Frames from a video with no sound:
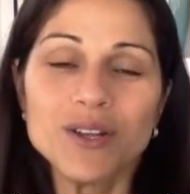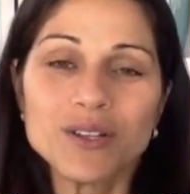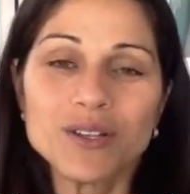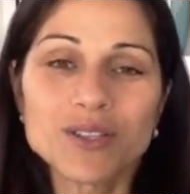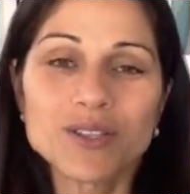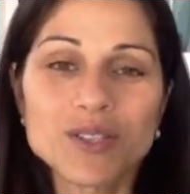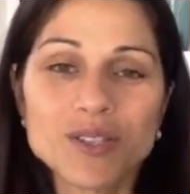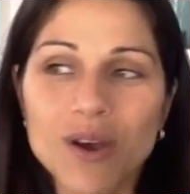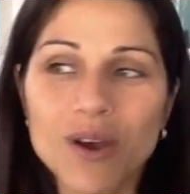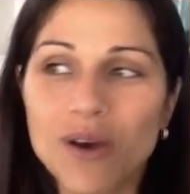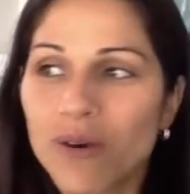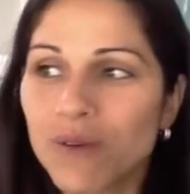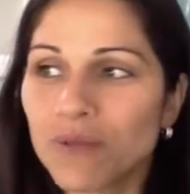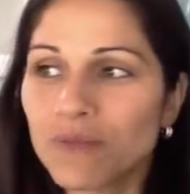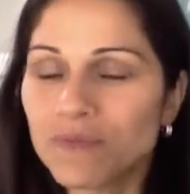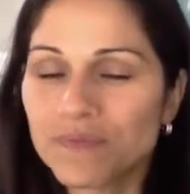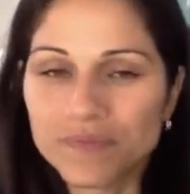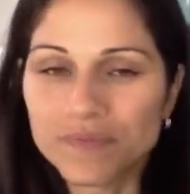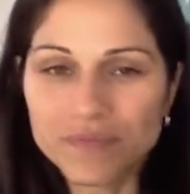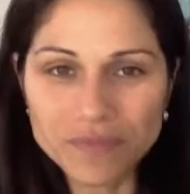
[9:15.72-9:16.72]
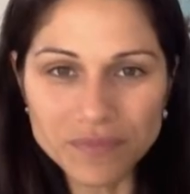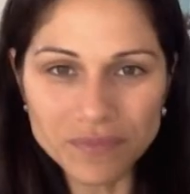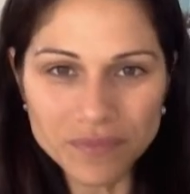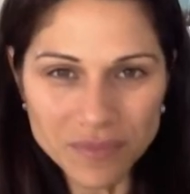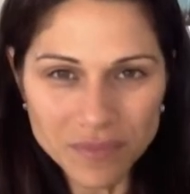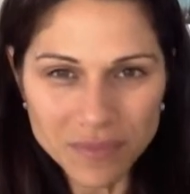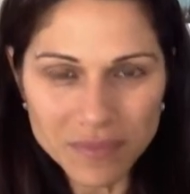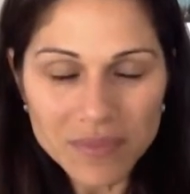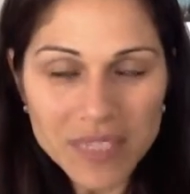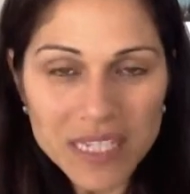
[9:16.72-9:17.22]
So
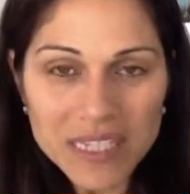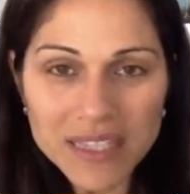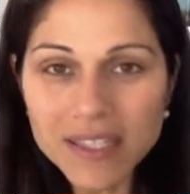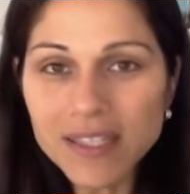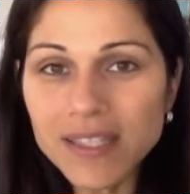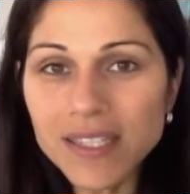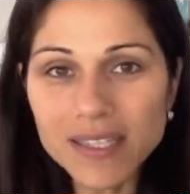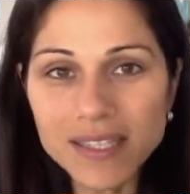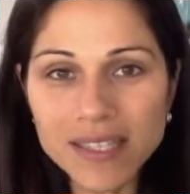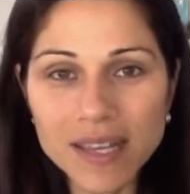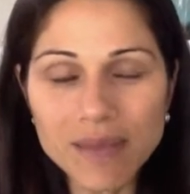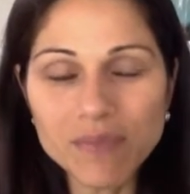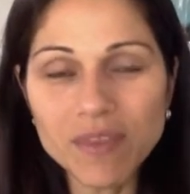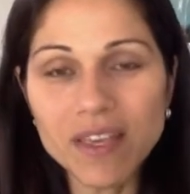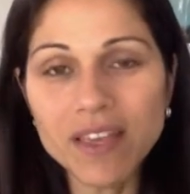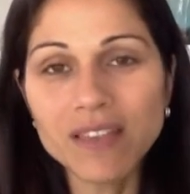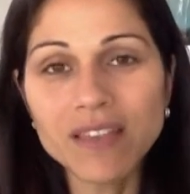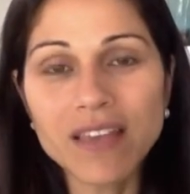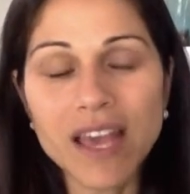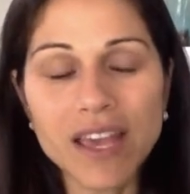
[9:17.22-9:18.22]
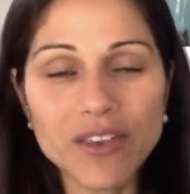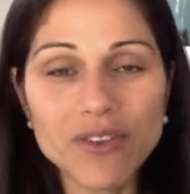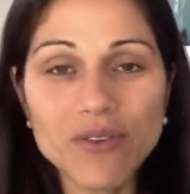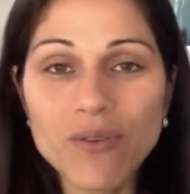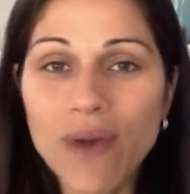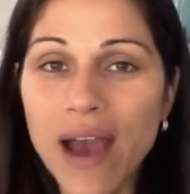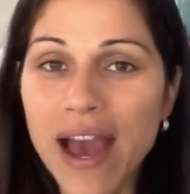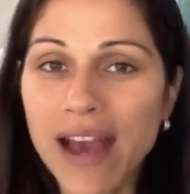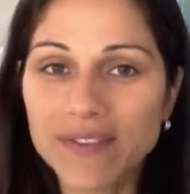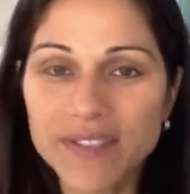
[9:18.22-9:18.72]
this is something that you
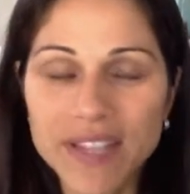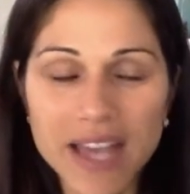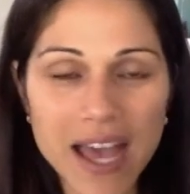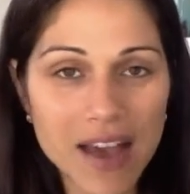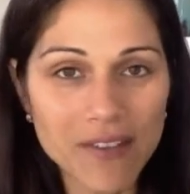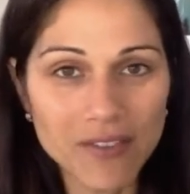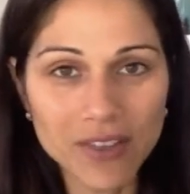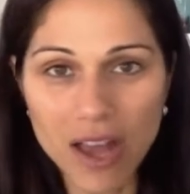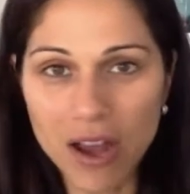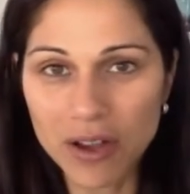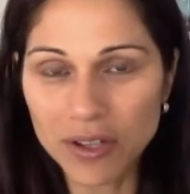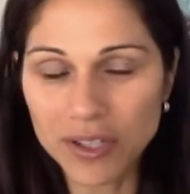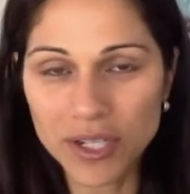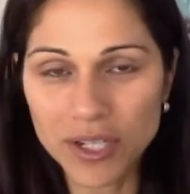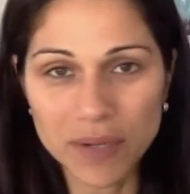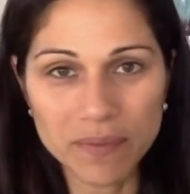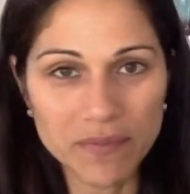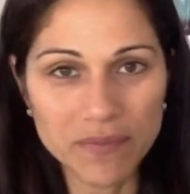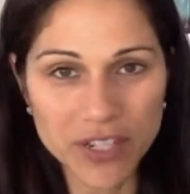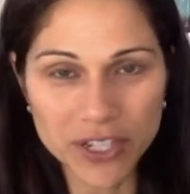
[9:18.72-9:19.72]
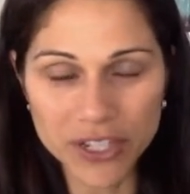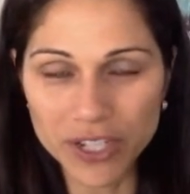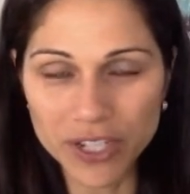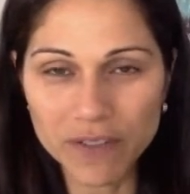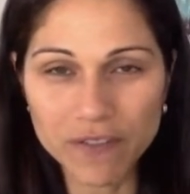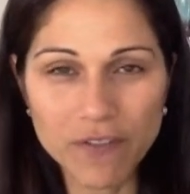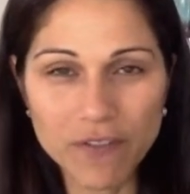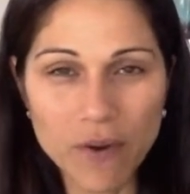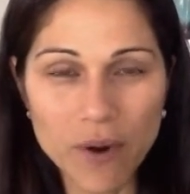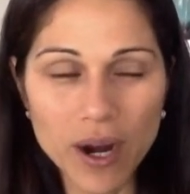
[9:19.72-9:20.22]
have to have long-term vision
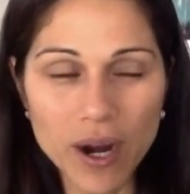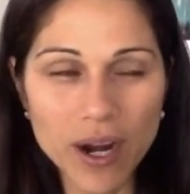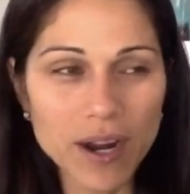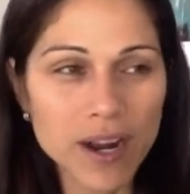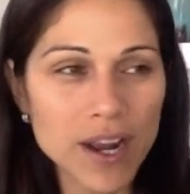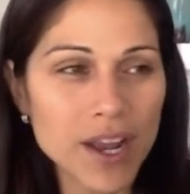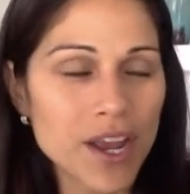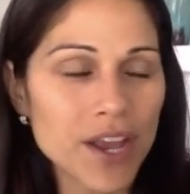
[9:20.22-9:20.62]
for.